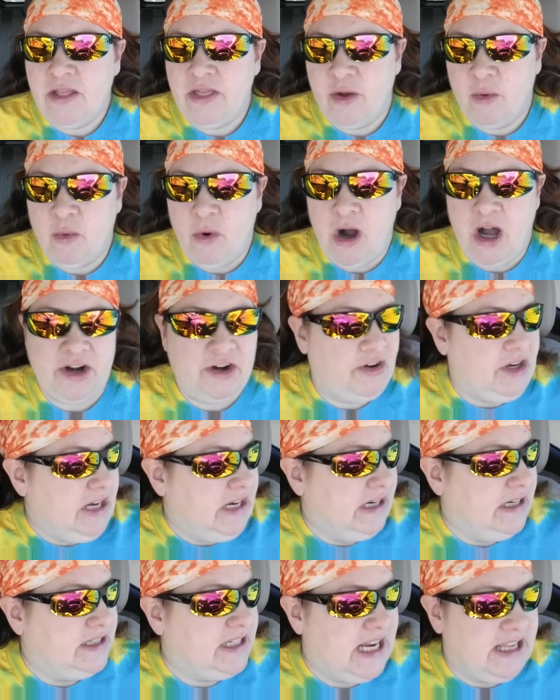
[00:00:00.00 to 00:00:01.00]
the water
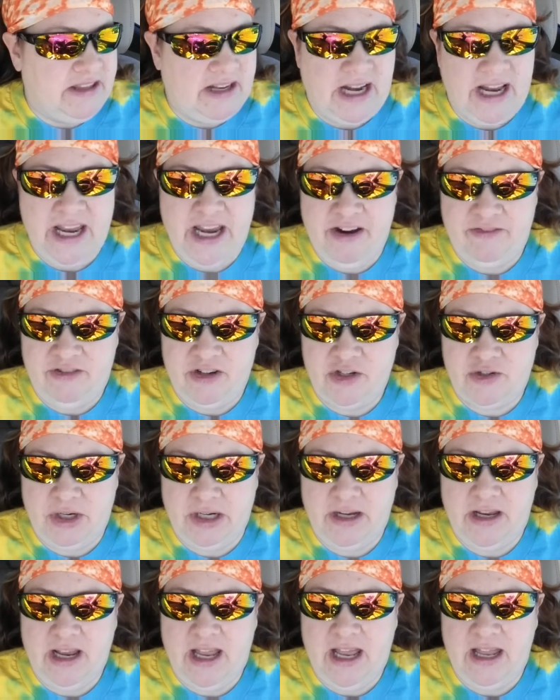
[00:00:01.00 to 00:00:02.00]
in a day that I have to
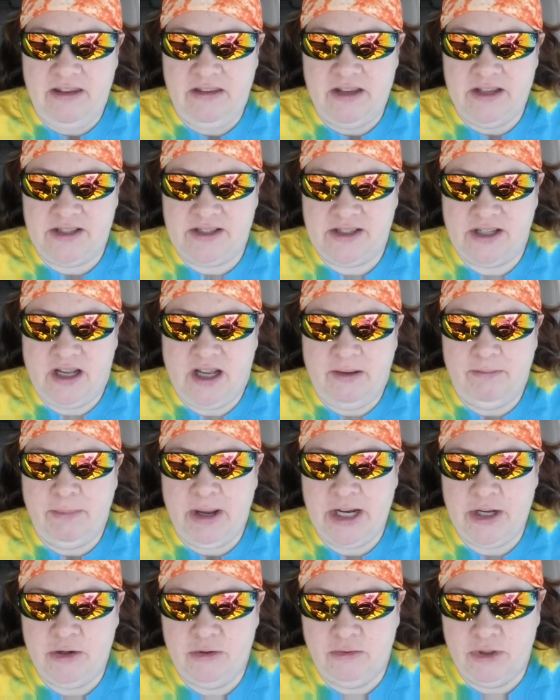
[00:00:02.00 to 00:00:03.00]
drink on this uh,
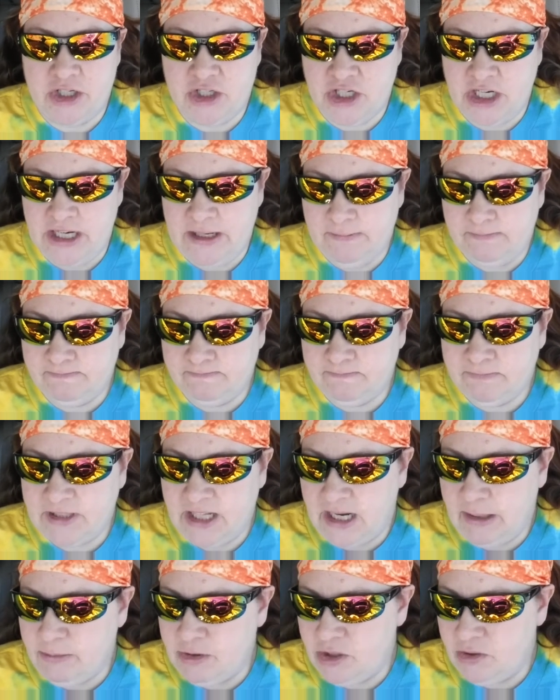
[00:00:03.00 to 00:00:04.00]
my new regime
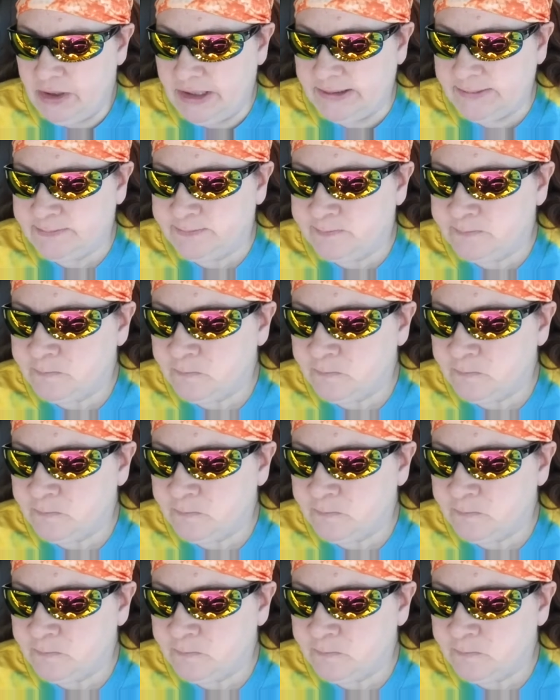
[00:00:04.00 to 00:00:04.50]
that I'm doing.